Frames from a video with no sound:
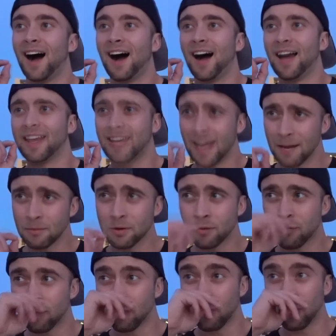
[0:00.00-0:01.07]
I came to
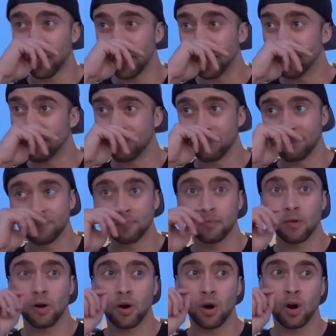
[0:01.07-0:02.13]
Florida
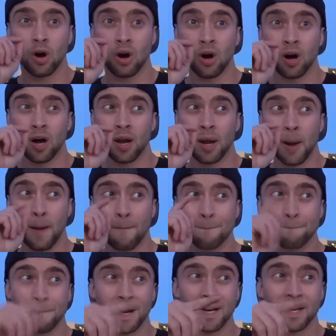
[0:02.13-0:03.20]
on
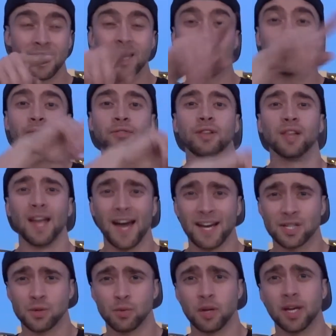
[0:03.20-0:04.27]
Monday of
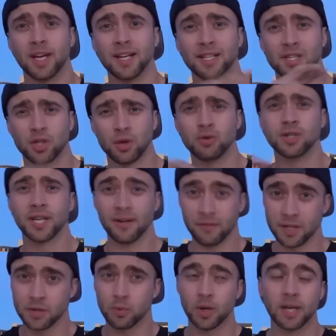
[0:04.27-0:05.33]
last week. It is Tuesday of
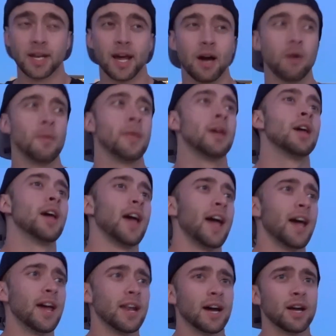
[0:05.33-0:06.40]
this week now.
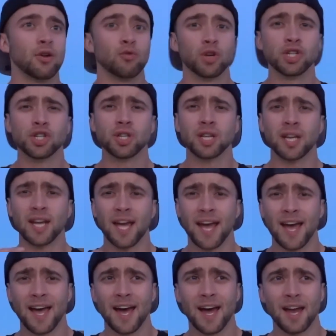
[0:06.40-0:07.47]
And I originally
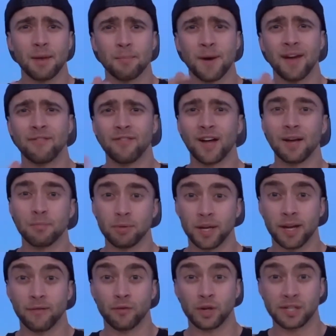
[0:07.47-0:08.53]
had my flight
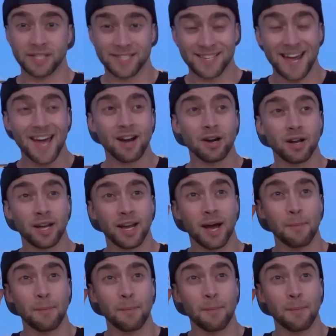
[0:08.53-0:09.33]
planned for Saturday.